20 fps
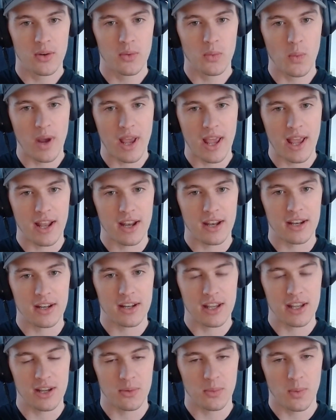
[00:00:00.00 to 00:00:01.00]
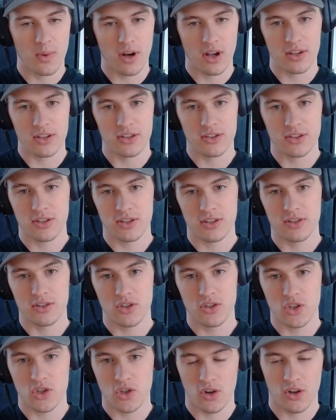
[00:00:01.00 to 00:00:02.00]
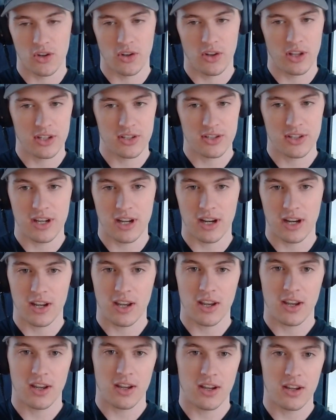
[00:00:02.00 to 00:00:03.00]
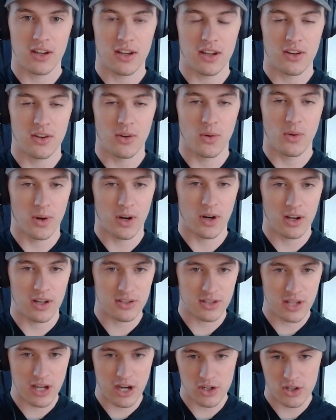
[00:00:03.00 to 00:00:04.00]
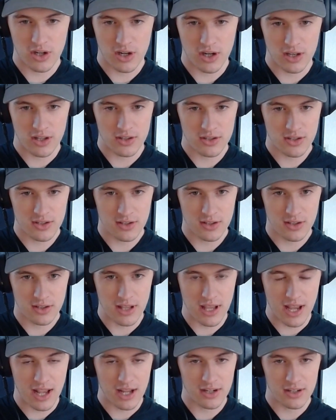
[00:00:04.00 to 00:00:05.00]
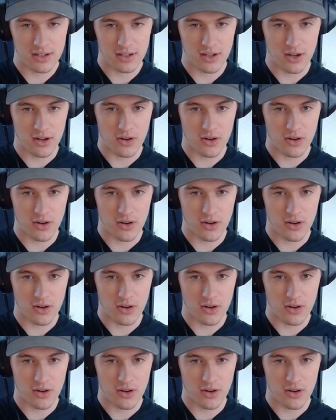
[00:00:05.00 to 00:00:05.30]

when it was journalistic organizations that,